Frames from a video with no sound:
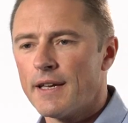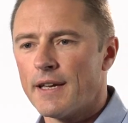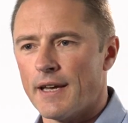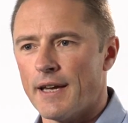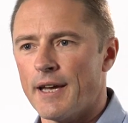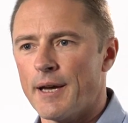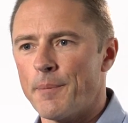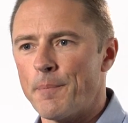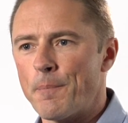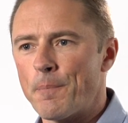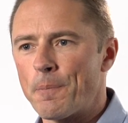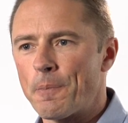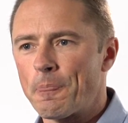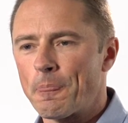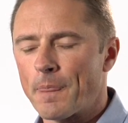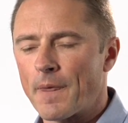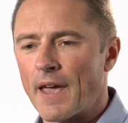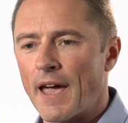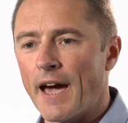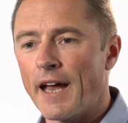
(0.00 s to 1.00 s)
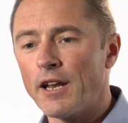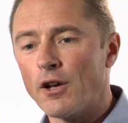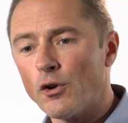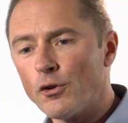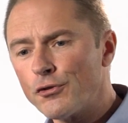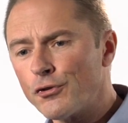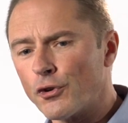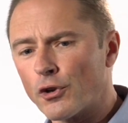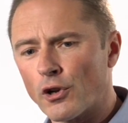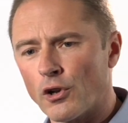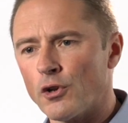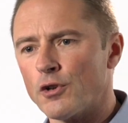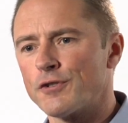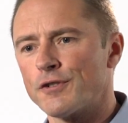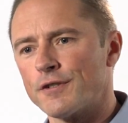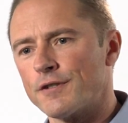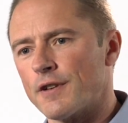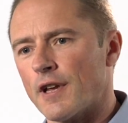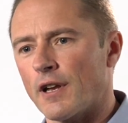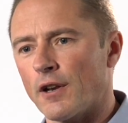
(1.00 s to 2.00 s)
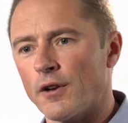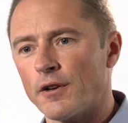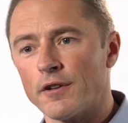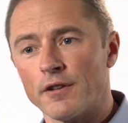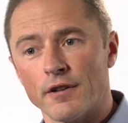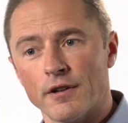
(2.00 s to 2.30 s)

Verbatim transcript: Um, and it also closes a lot of